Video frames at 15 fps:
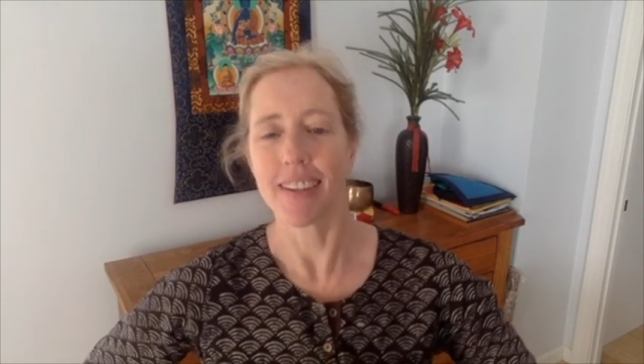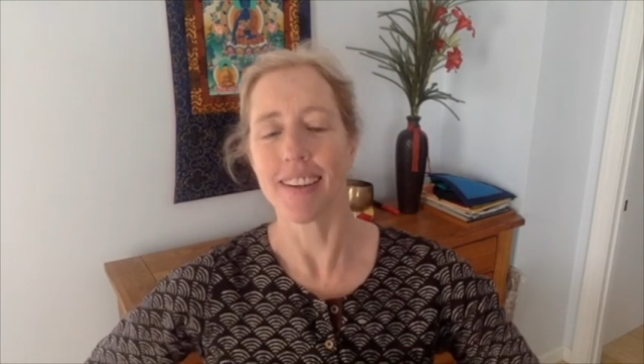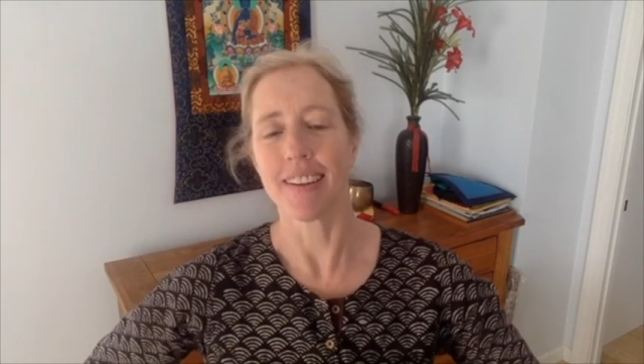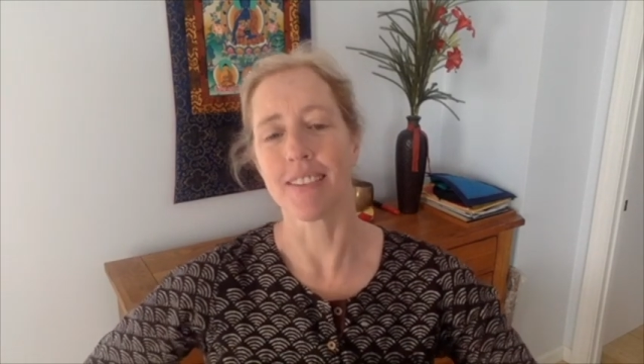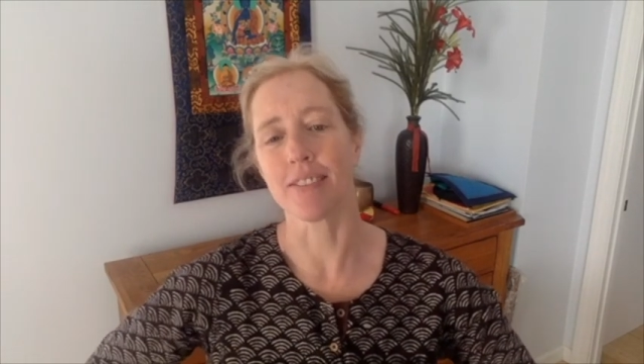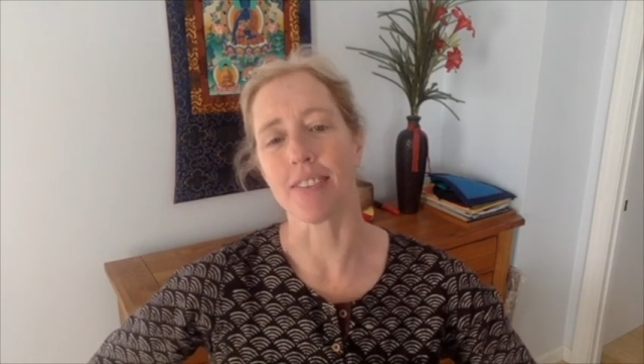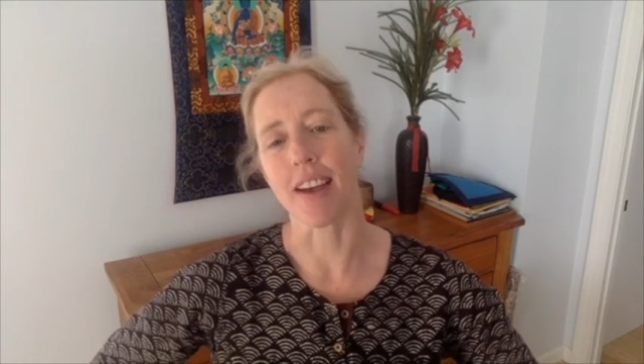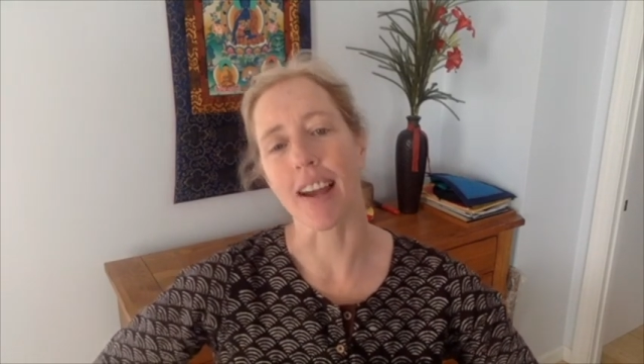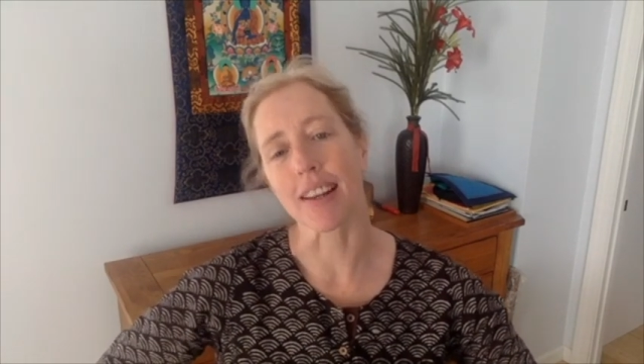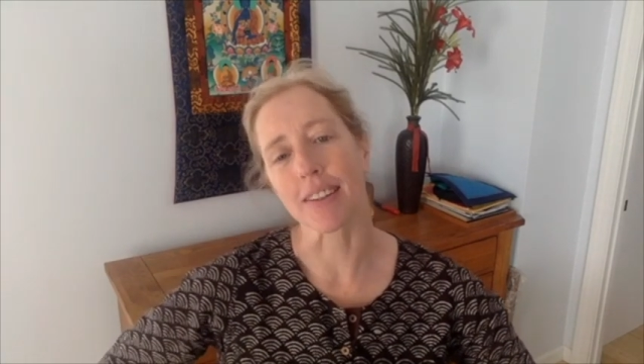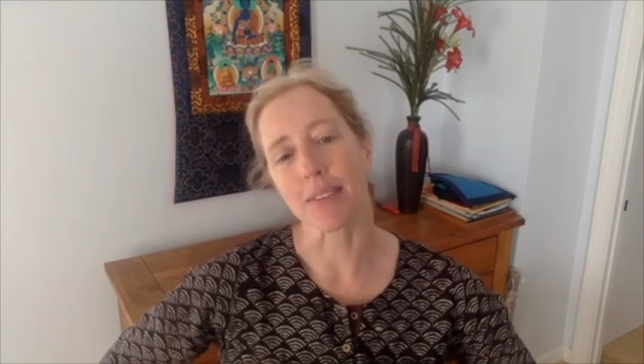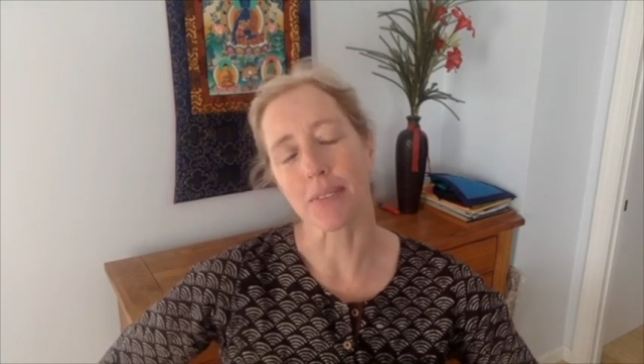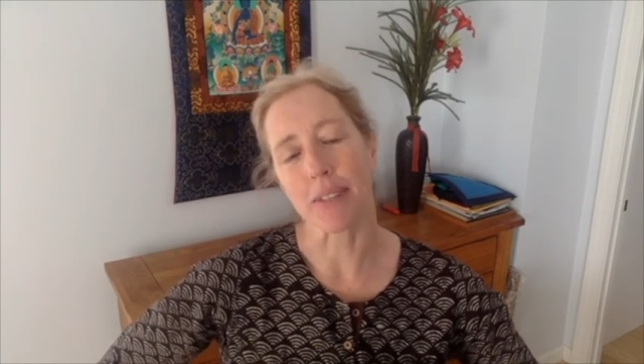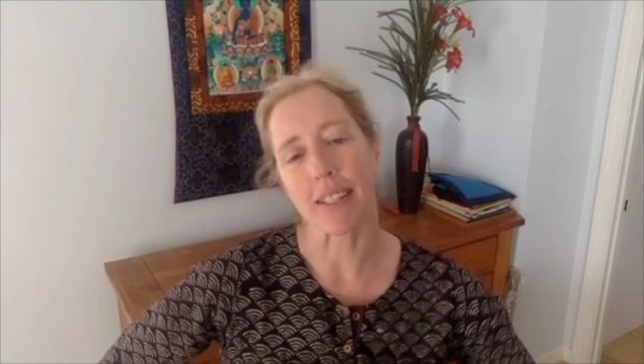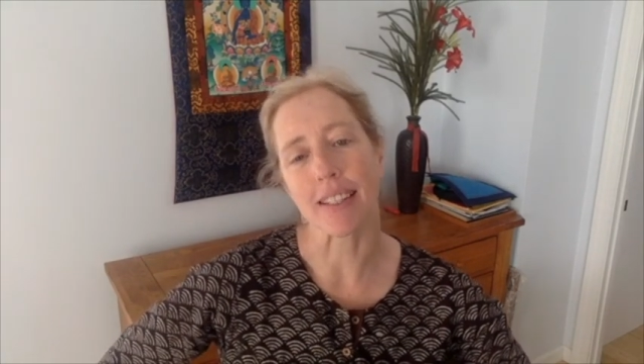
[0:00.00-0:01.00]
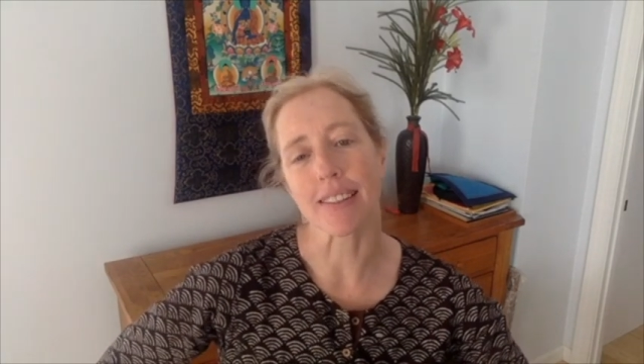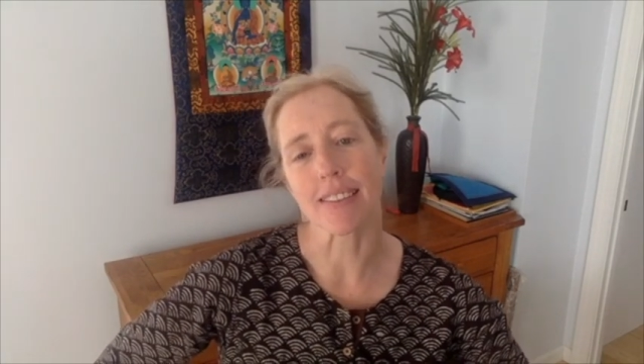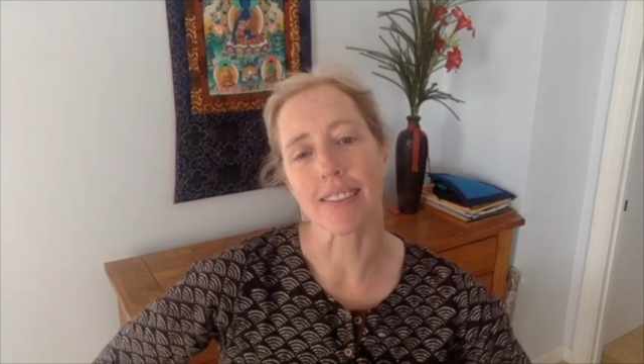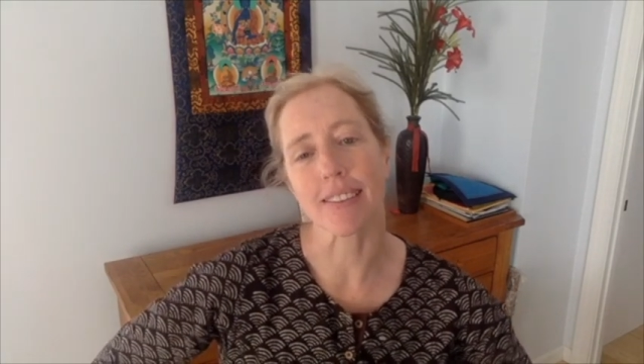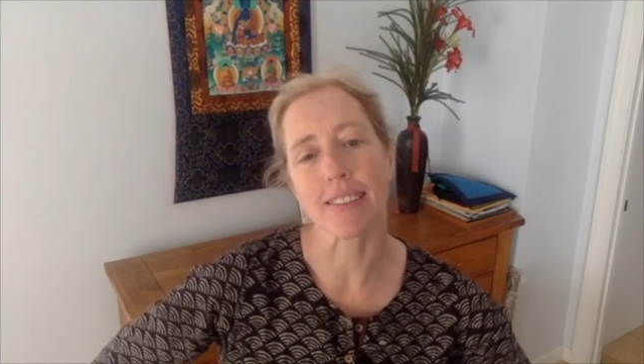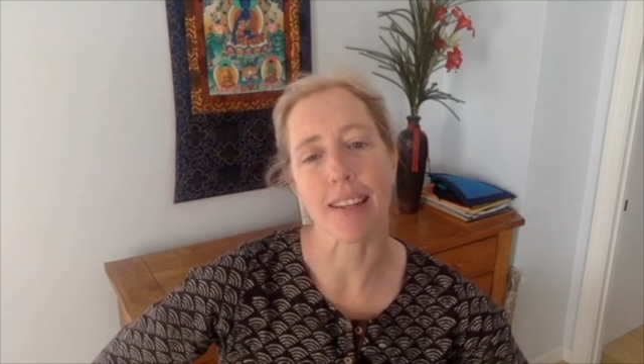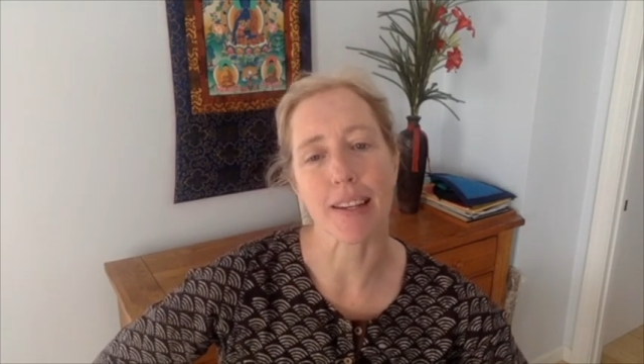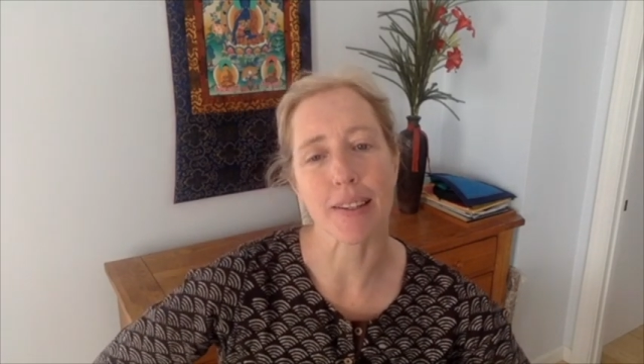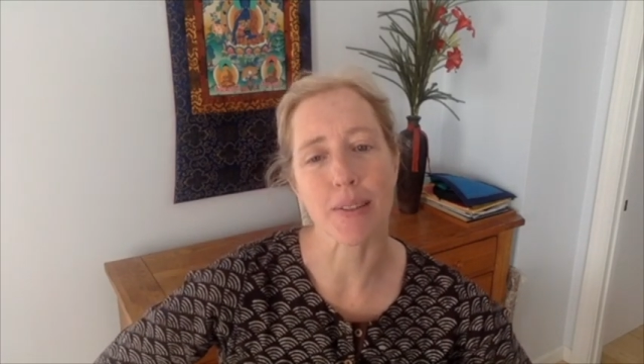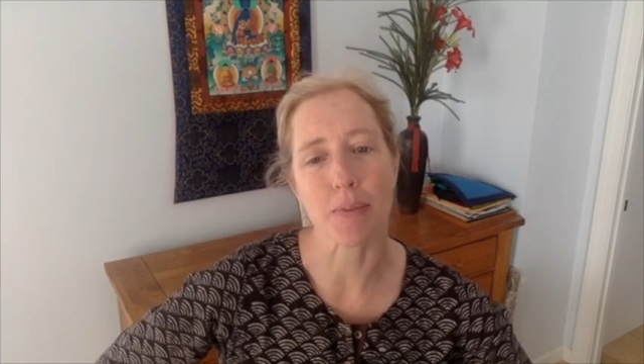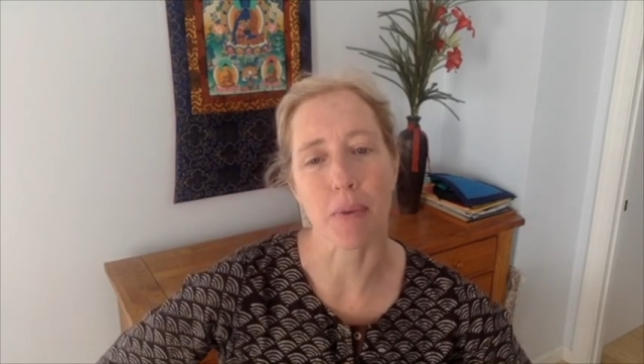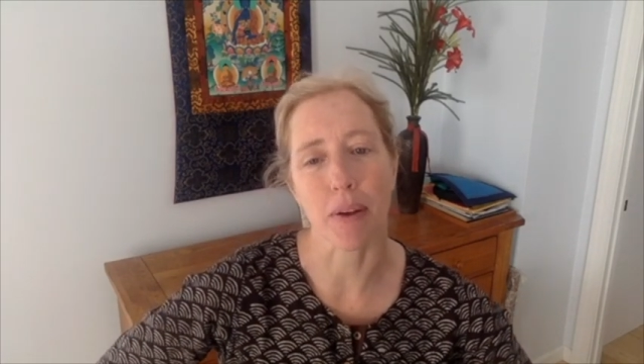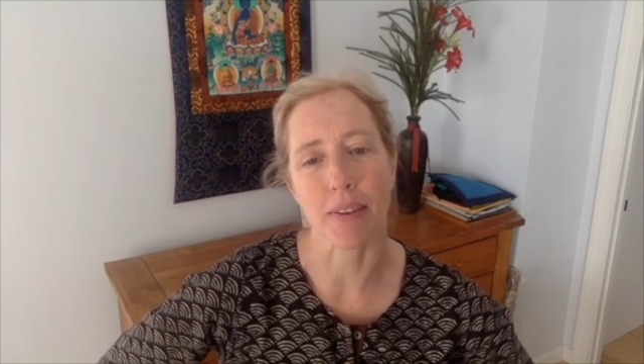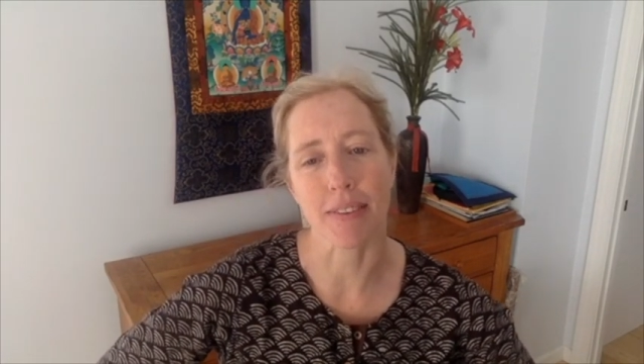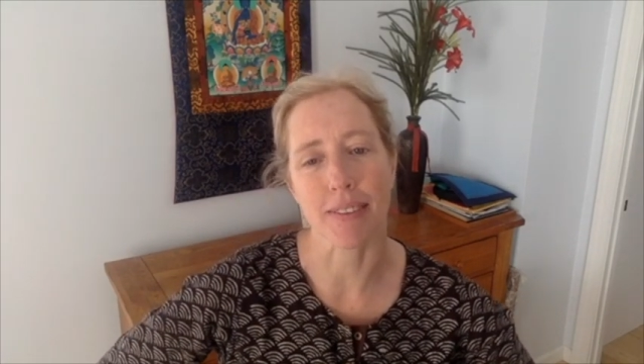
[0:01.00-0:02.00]
In fact, we can just take
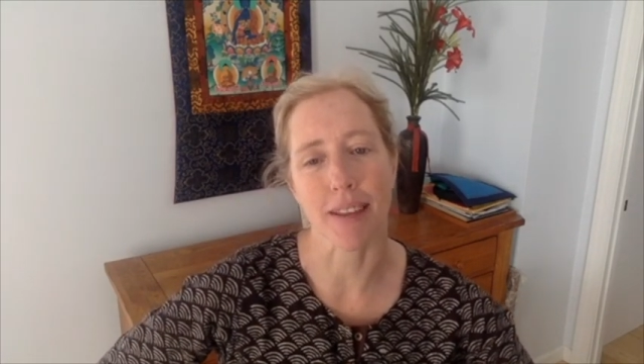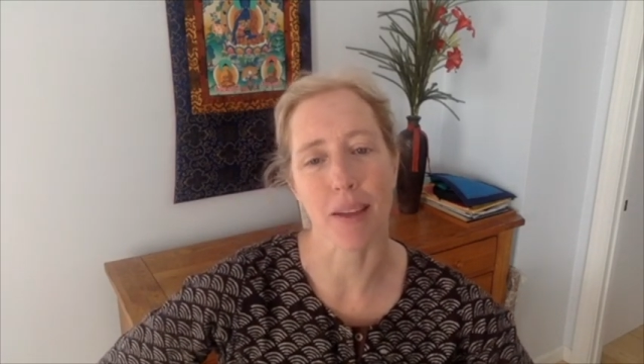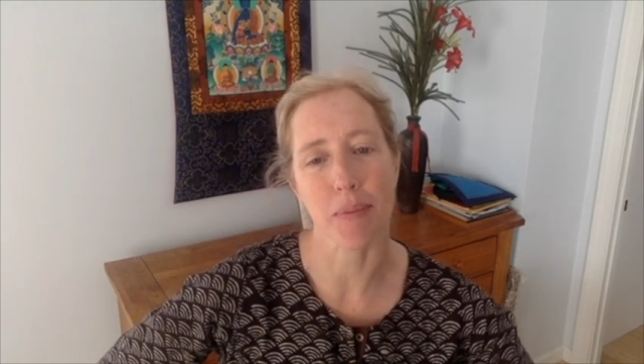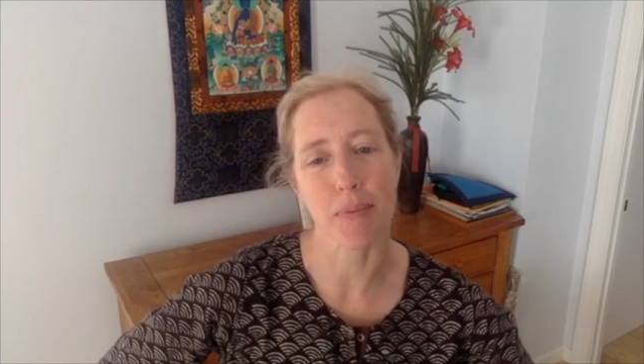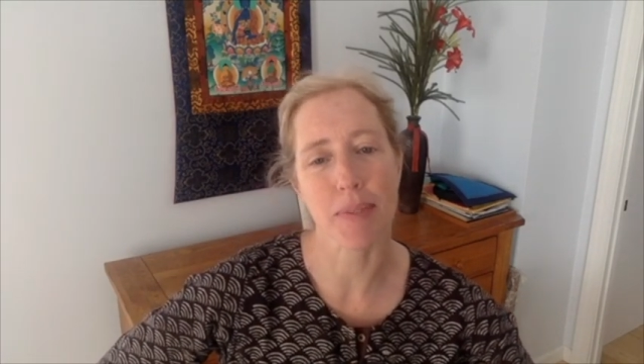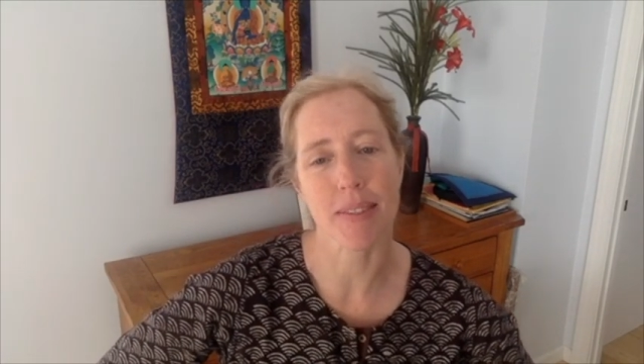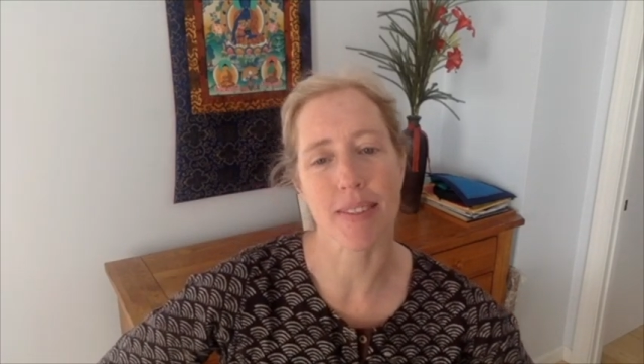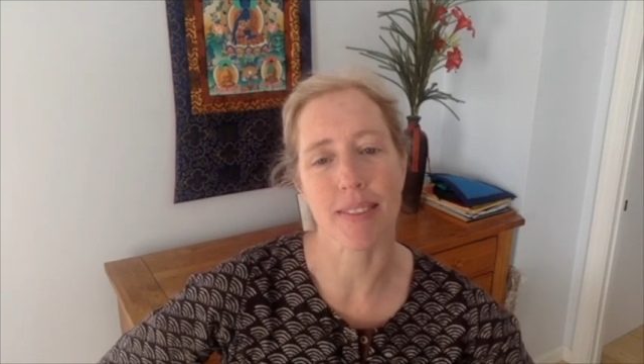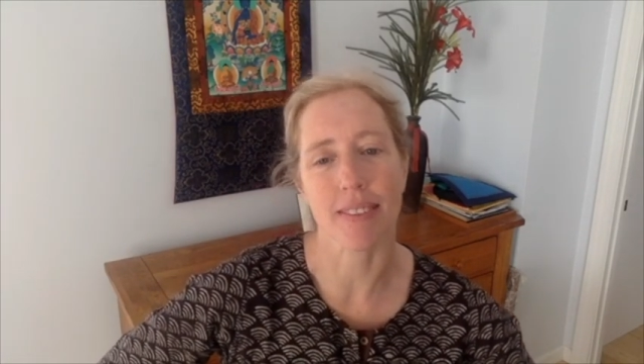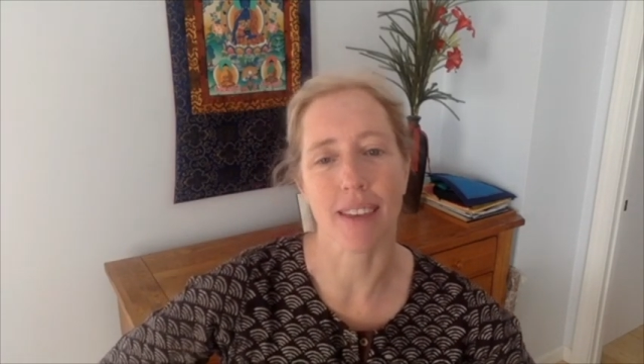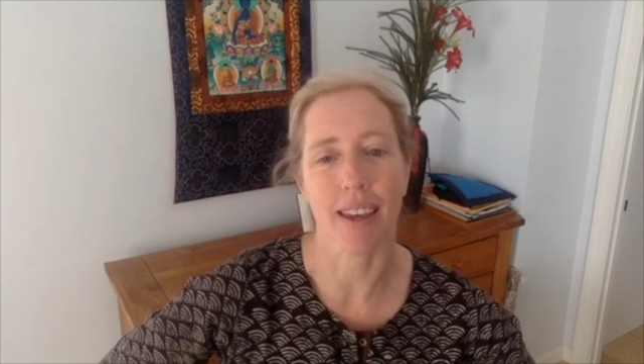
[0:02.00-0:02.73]
small steps,